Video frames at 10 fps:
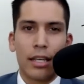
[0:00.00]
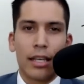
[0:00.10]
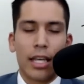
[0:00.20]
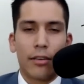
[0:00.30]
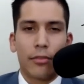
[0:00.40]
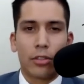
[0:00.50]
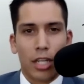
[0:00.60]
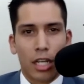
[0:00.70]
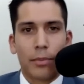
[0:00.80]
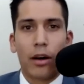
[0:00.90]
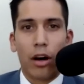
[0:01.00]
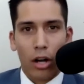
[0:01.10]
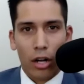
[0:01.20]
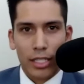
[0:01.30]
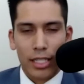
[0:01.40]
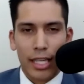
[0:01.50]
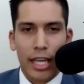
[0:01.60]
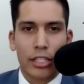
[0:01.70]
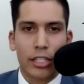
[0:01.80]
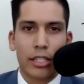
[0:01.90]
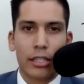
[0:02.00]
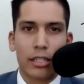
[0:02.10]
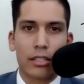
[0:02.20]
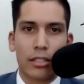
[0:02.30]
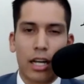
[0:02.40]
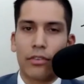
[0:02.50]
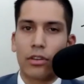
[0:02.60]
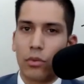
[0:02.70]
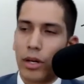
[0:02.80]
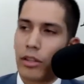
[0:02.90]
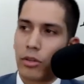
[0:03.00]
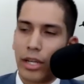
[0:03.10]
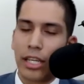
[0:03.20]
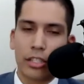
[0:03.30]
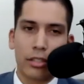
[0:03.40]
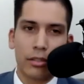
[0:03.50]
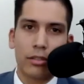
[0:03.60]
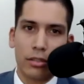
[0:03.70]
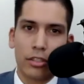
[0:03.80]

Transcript: If you're talking about our syndication in the sovereign wealth creation